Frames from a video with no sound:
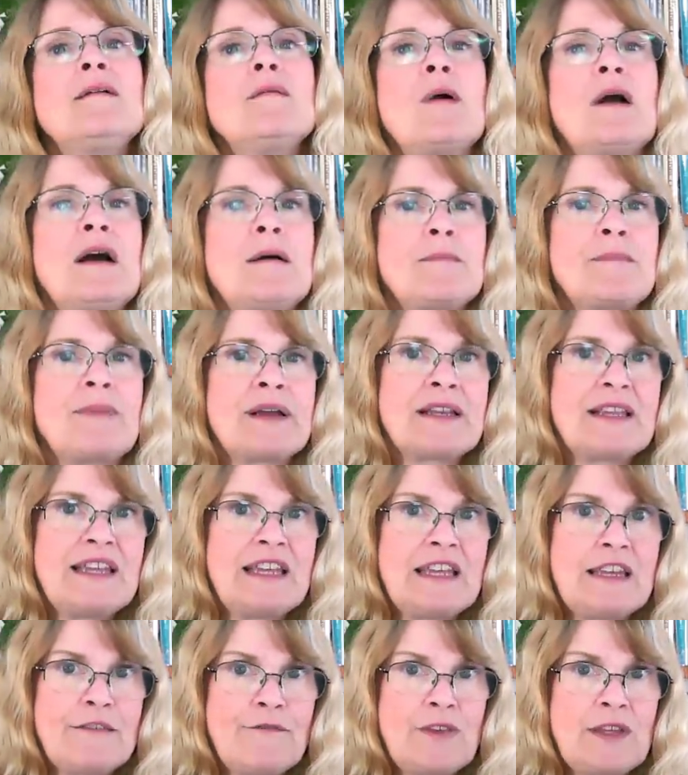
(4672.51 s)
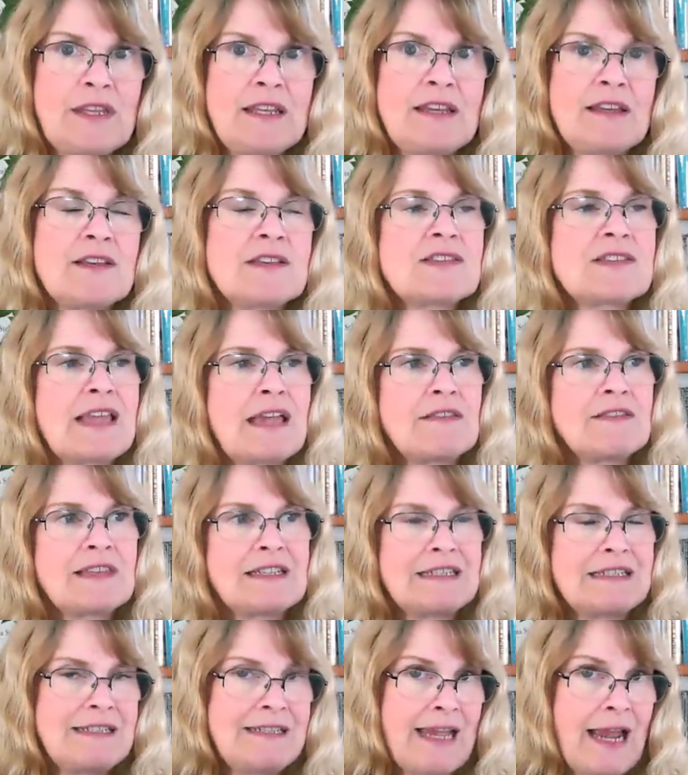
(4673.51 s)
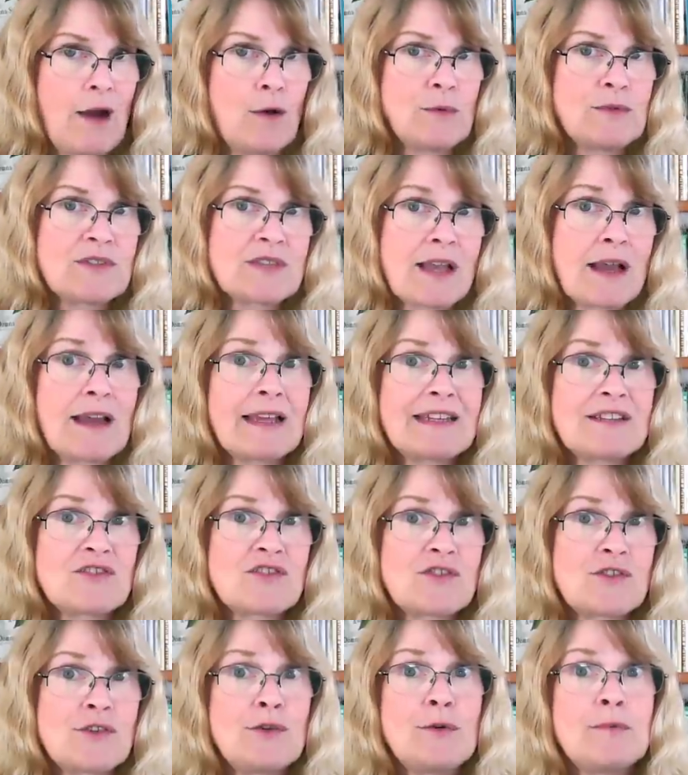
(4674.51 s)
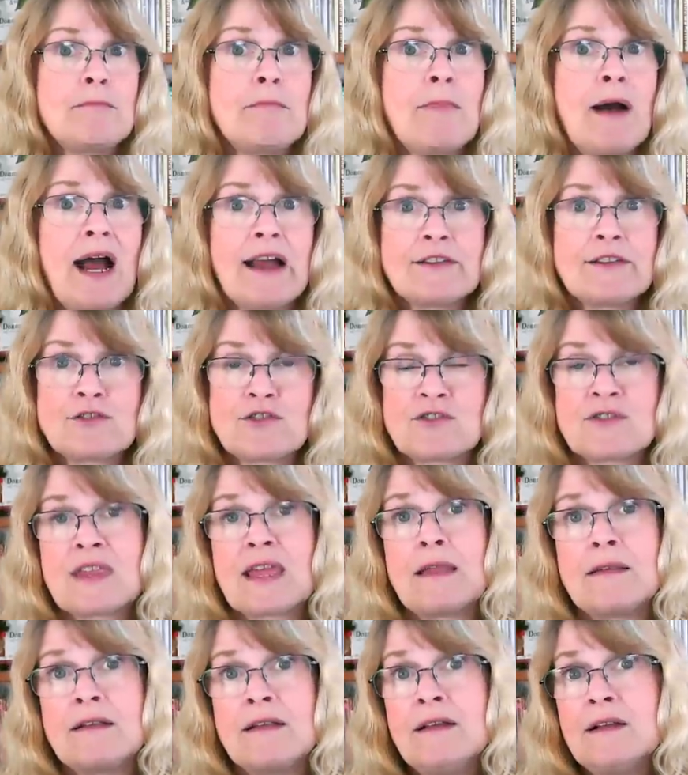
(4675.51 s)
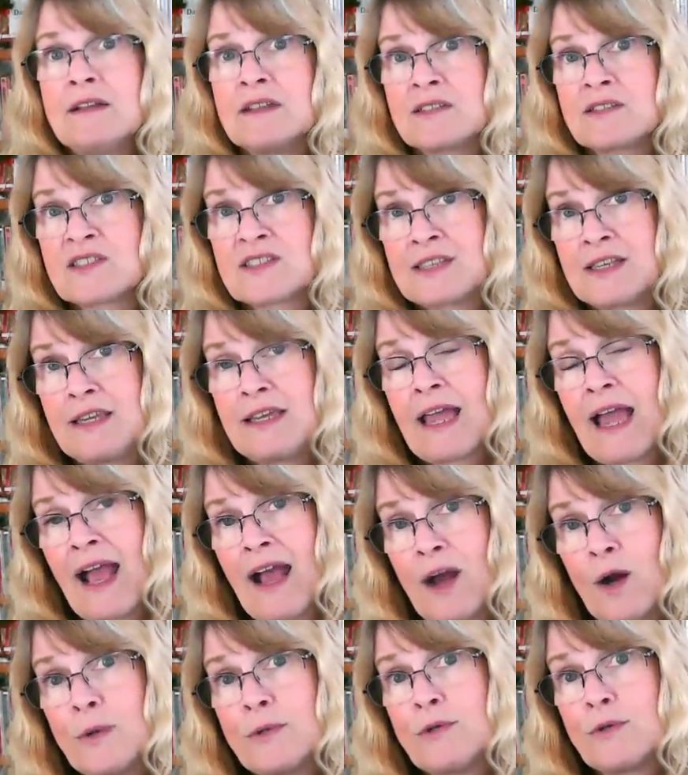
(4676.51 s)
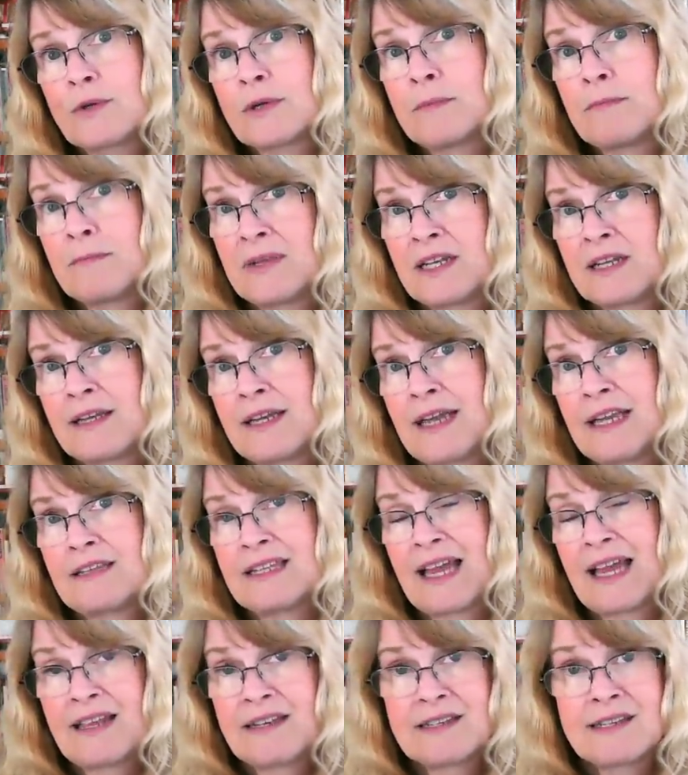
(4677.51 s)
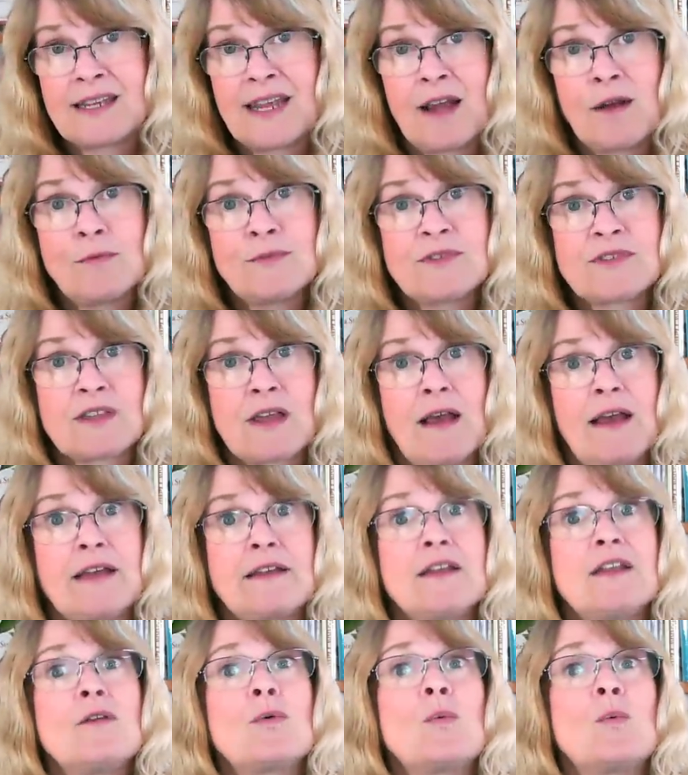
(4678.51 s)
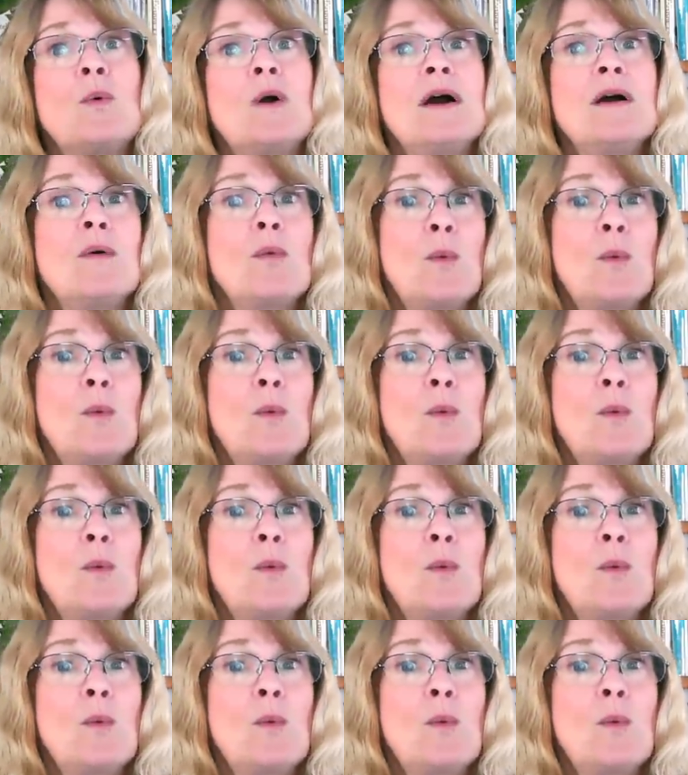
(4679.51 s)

Uh, but if it is that the downside is too much, then see how you could mitigate that downside. You know, what,